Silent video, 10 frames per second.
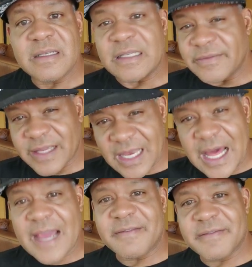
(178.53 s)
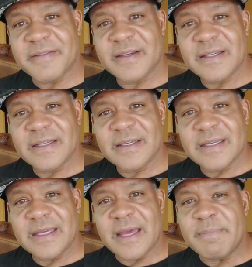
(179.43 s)
living life
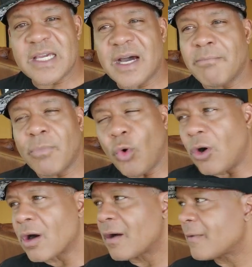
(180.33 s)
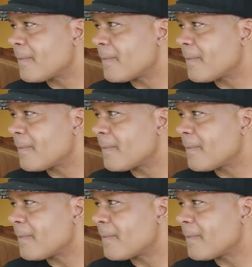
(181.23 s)
and become more,